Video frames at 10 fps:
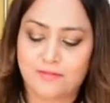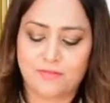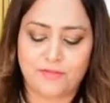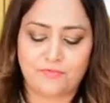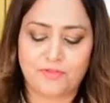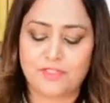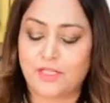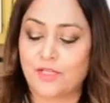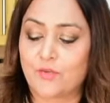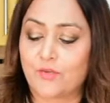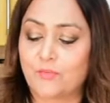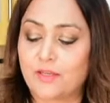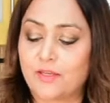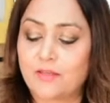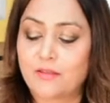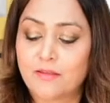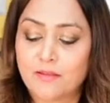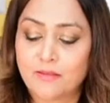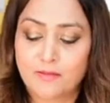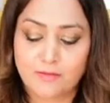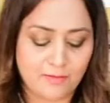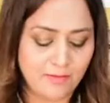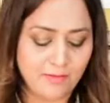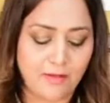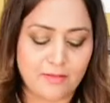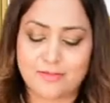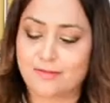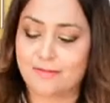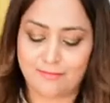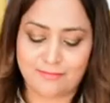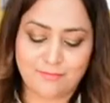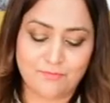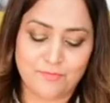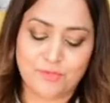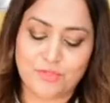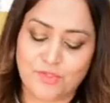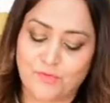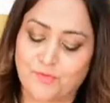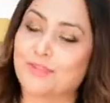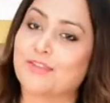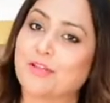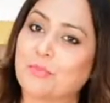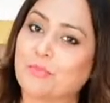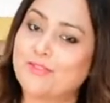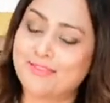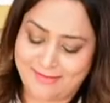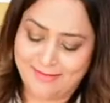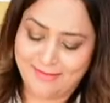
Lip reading: different take on my classical version of the hummus,